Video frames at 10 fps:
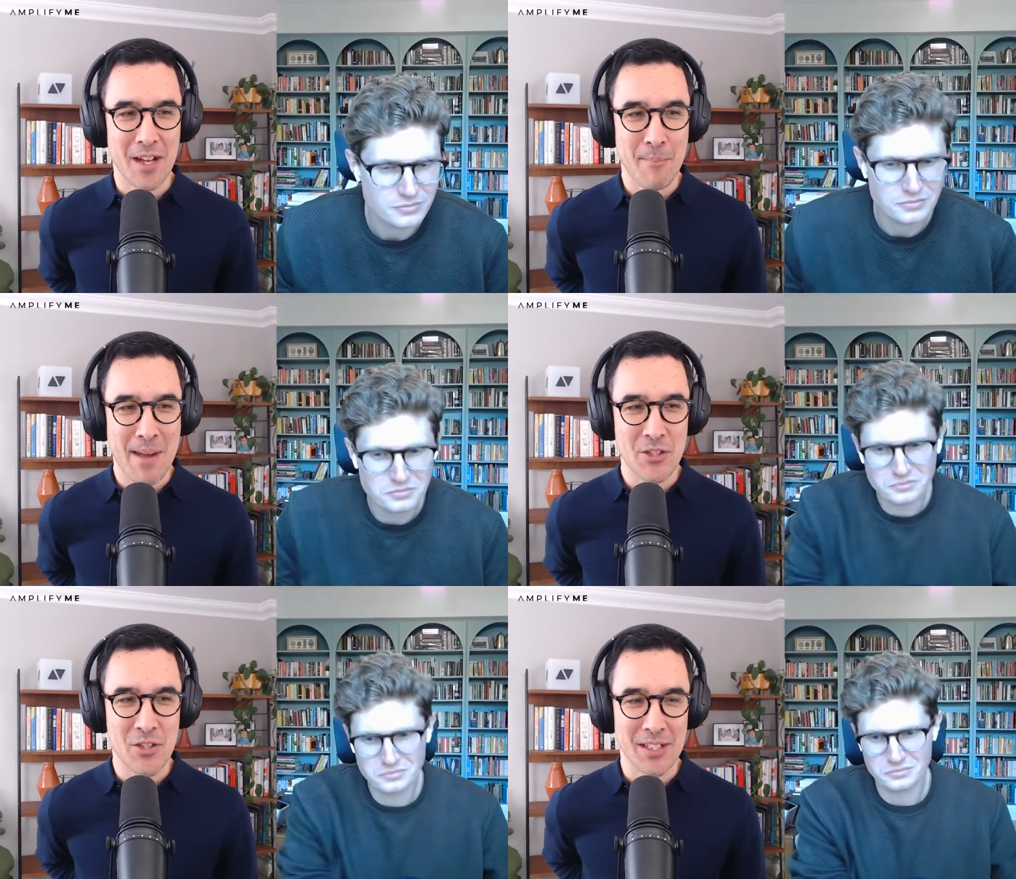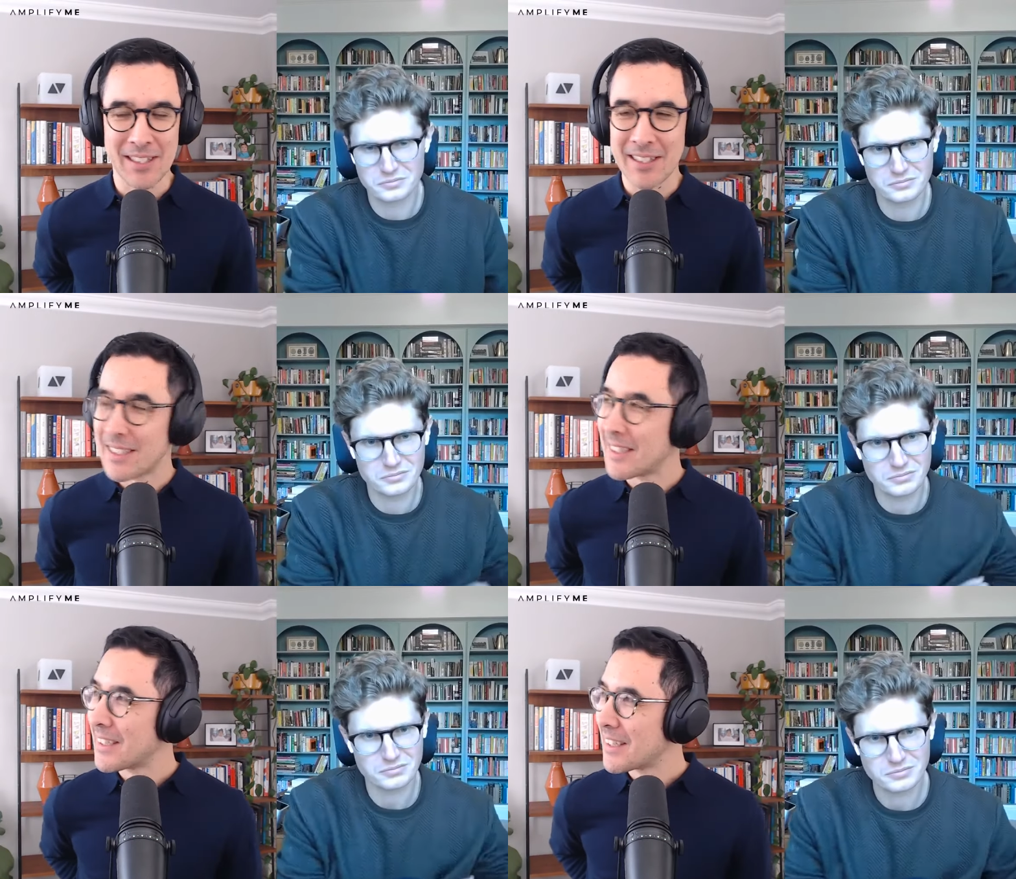Speaker 1: I imagine
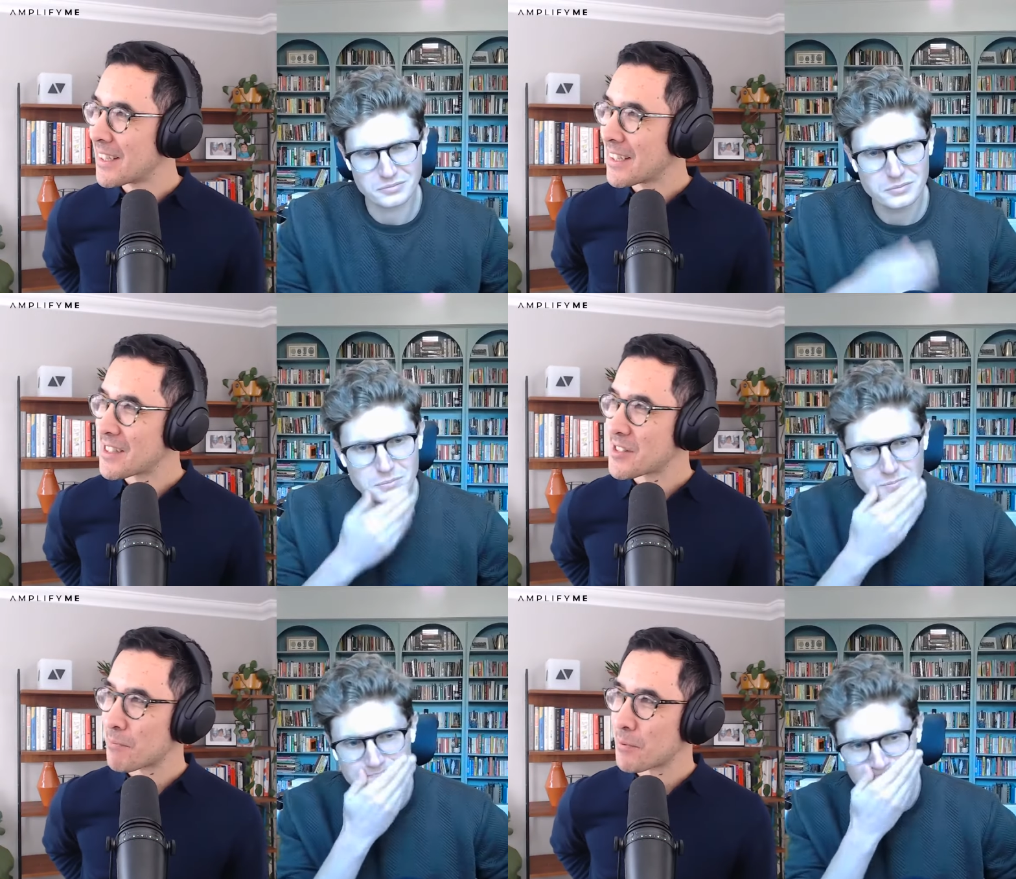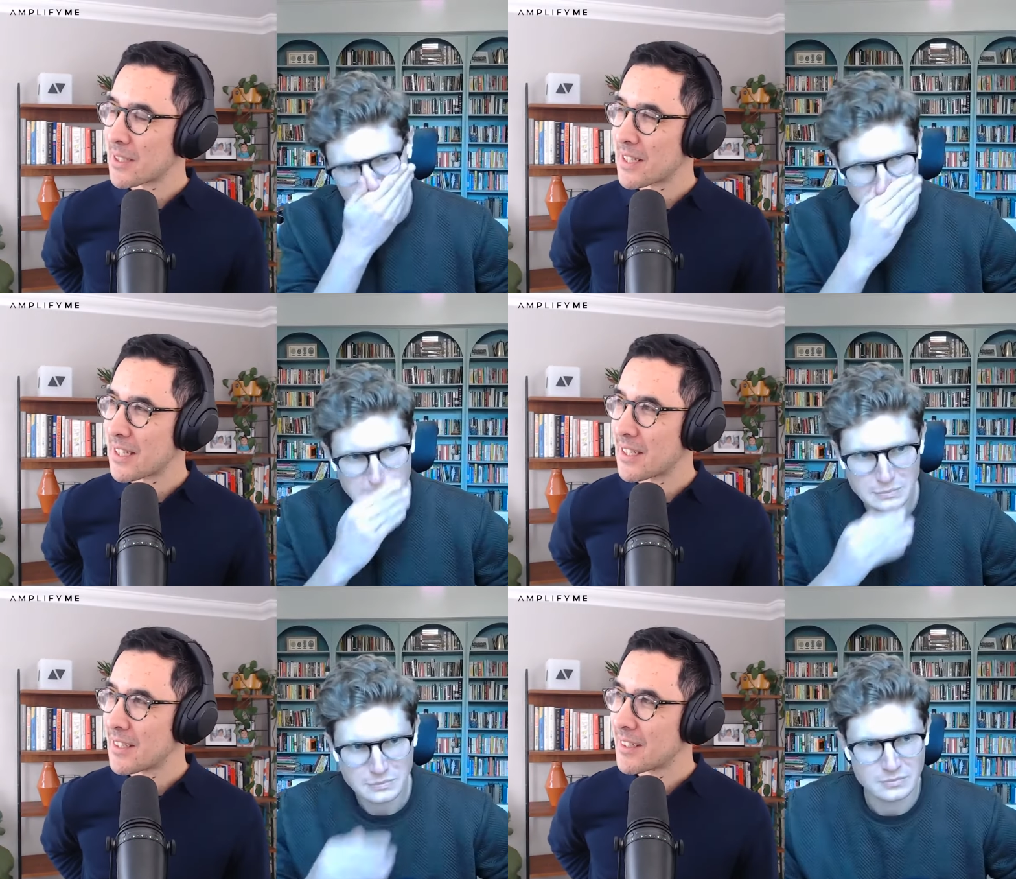it's a
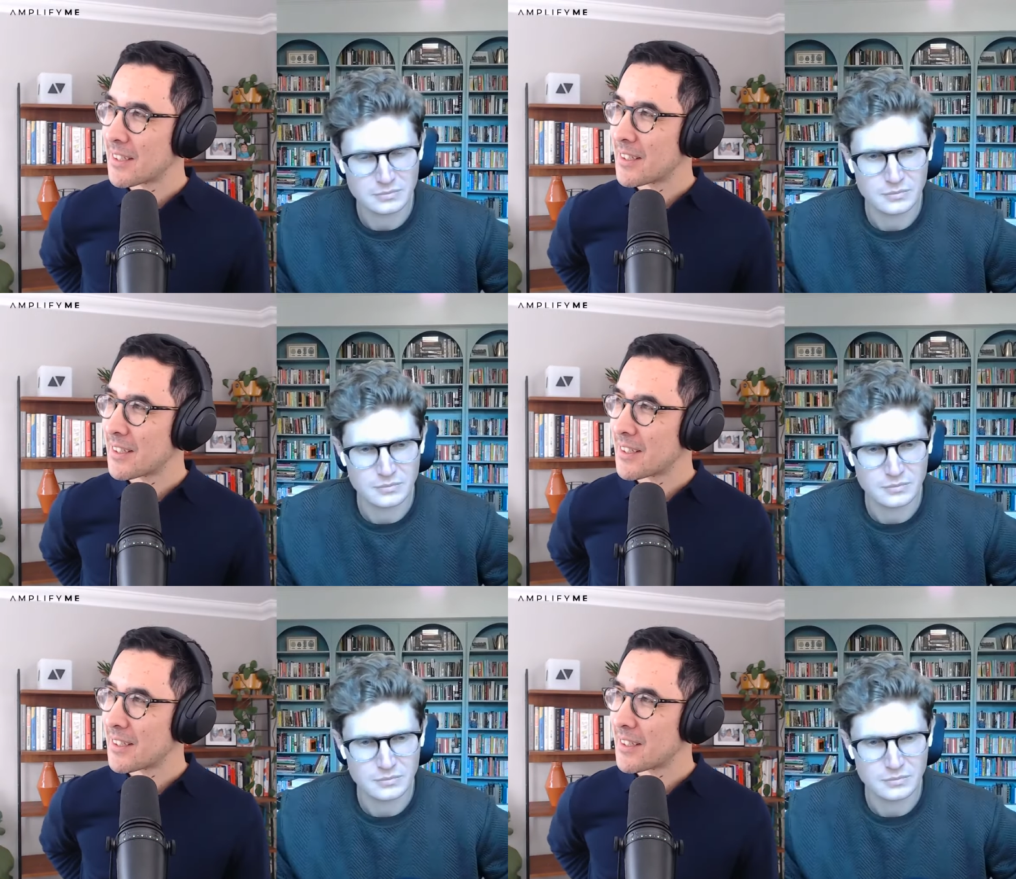pretty